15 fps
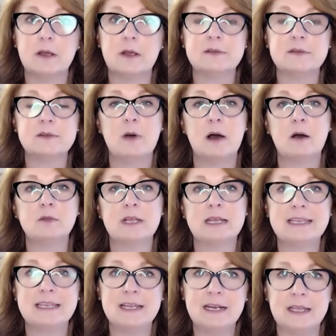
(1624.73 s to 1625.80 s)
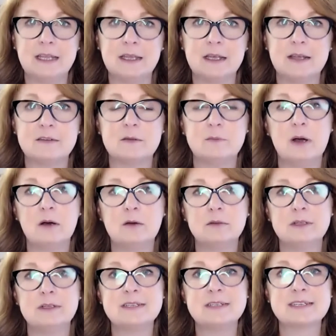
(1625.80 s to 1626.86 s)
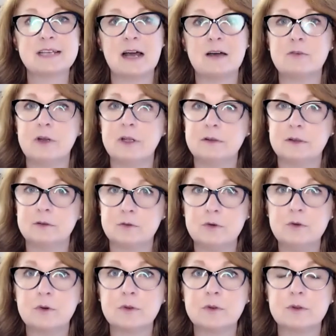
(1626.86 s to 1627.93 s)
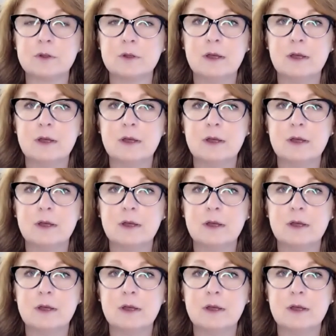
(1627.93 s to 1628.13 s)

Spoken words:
is about healing, is about discovering the truth.